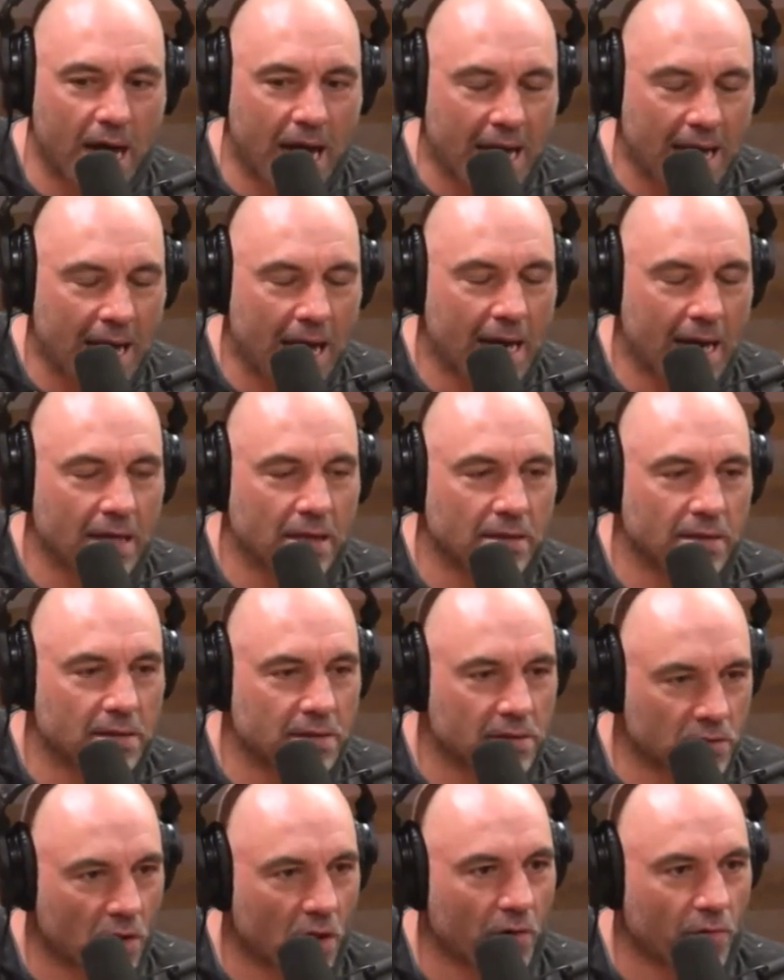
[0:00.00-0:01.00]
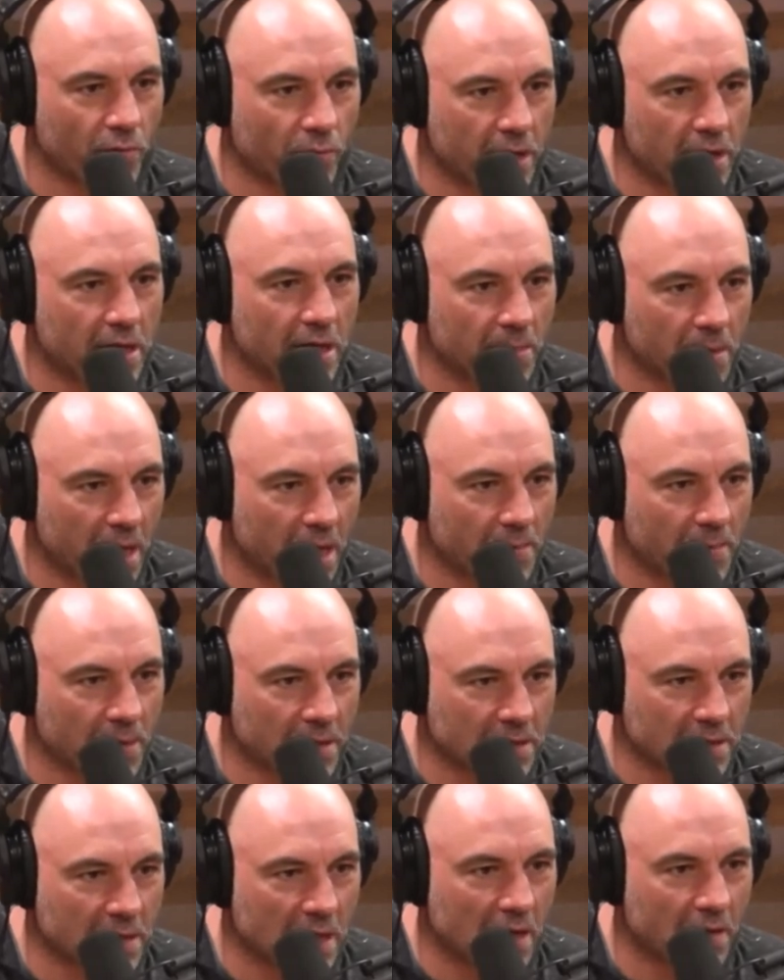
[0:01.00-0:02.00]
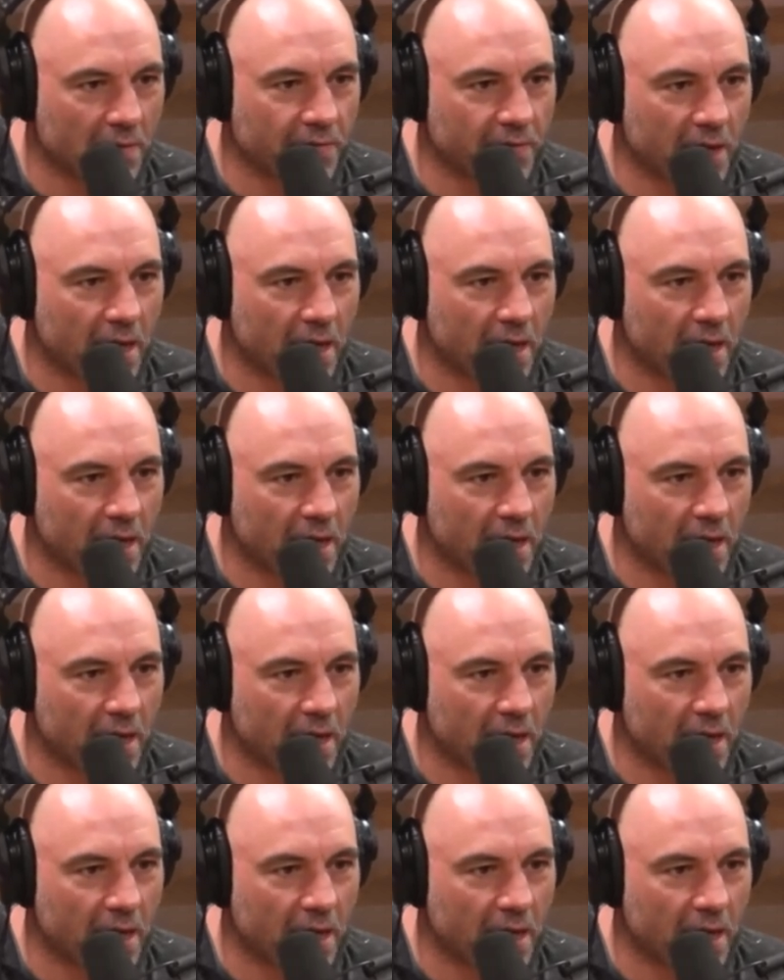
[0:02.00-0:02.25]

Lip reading: I had to start reading about it myself,